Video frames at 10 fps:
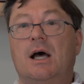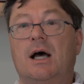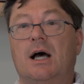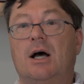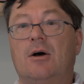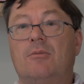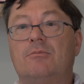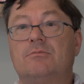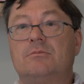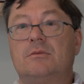
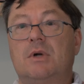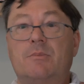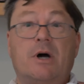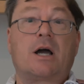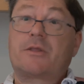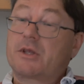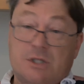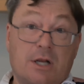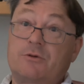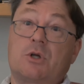among
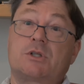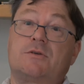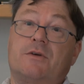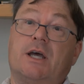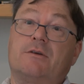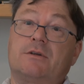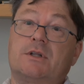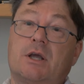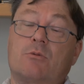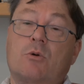others, that have not survived.
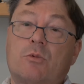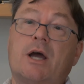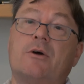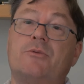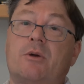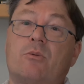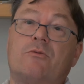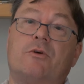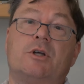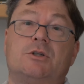They were around, they were
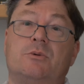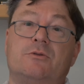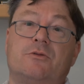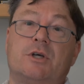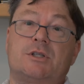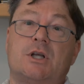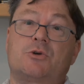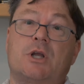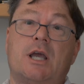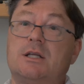referred to in the first
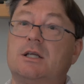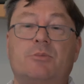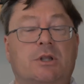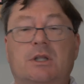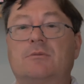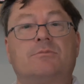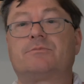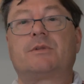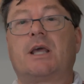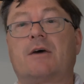century AD, but they
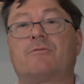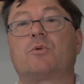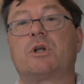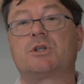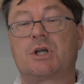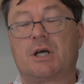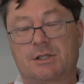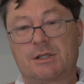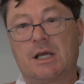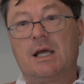haven't reached
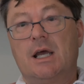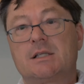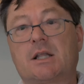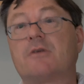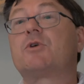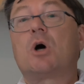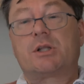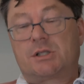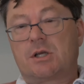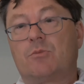us. So they've
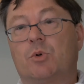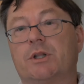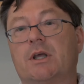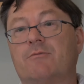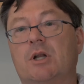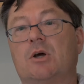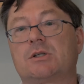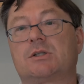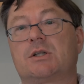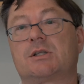gone at some point, they've been
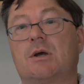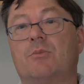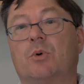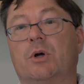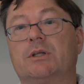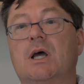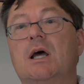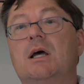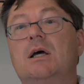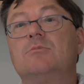lost at some point,
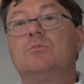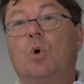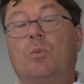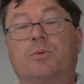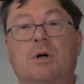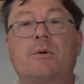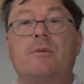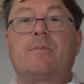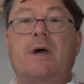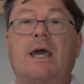more
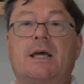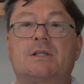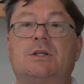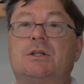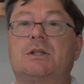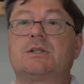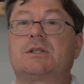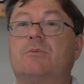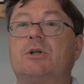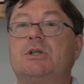probably by accident than
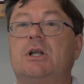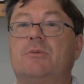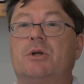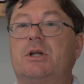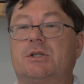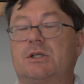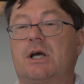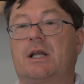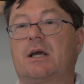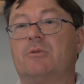someone deliberately
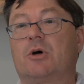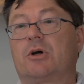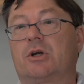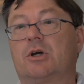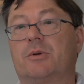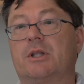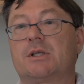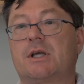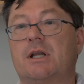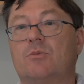deciding, I'm not going to copy
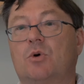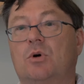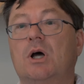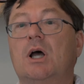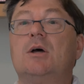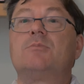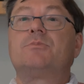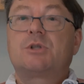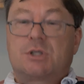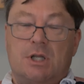this anymore.
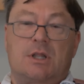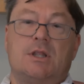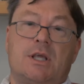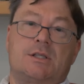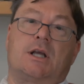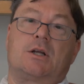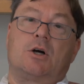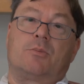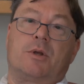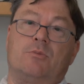Certain things get
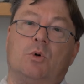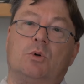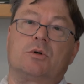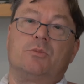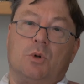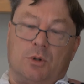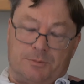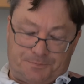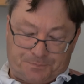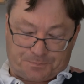copied more and more.